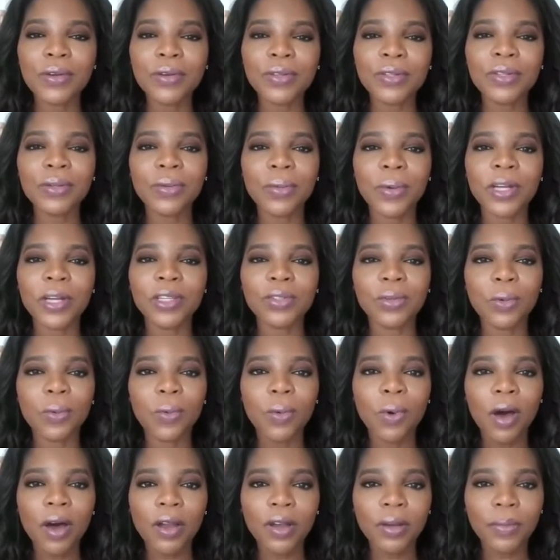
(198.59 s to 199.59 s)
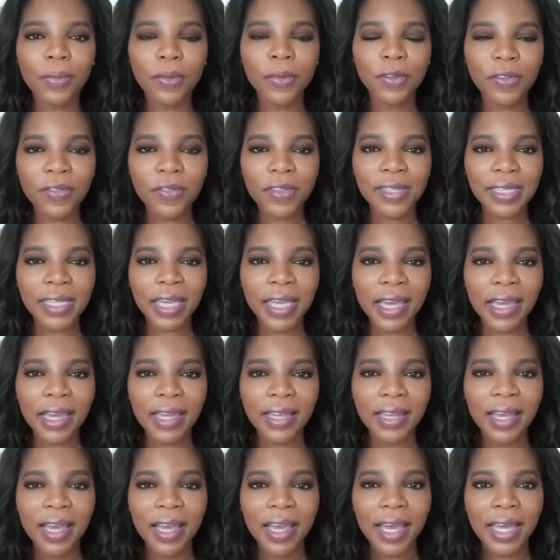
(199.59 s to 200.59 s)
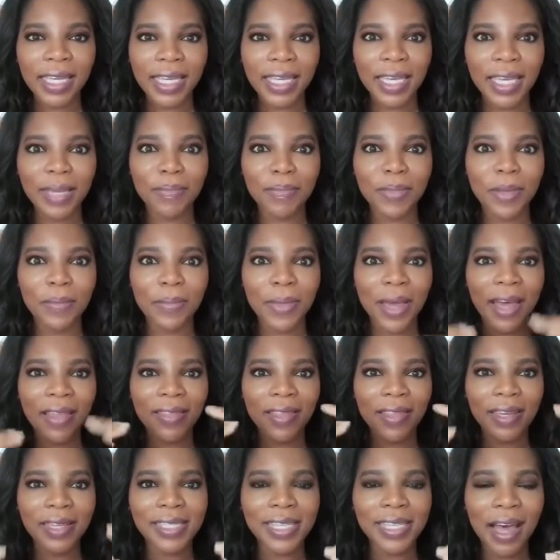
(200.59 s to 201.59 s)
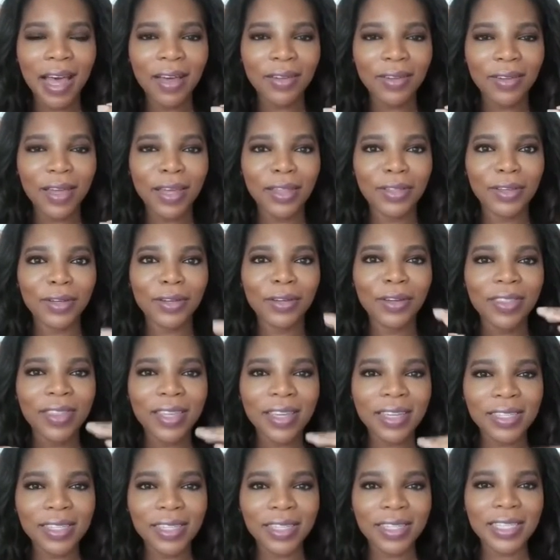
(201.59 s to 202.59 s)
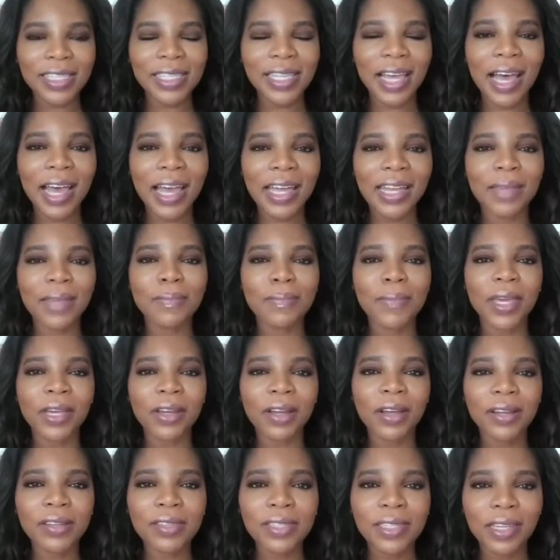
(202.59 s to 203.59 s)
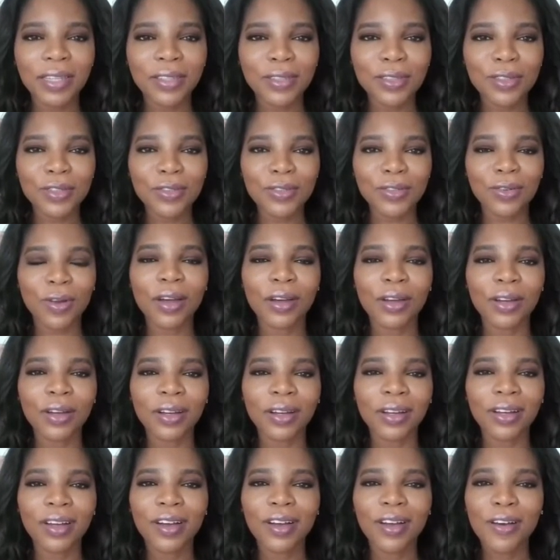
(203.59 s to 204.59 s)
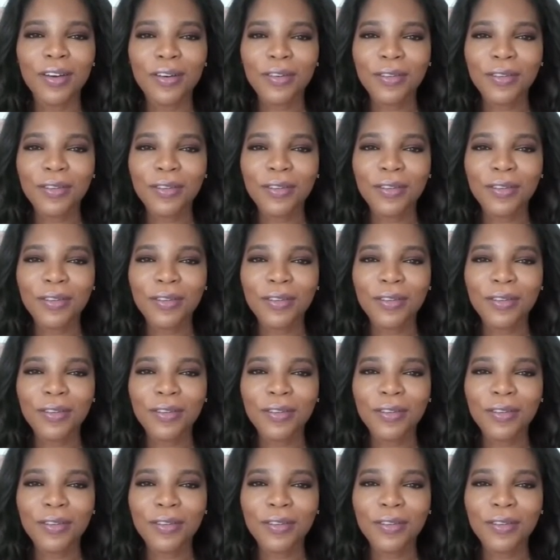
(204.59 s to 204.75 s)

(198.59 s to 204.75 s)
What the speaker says: Those are going to waterproof the skin and keep the bad things out and the good things inside and make our skin stronger.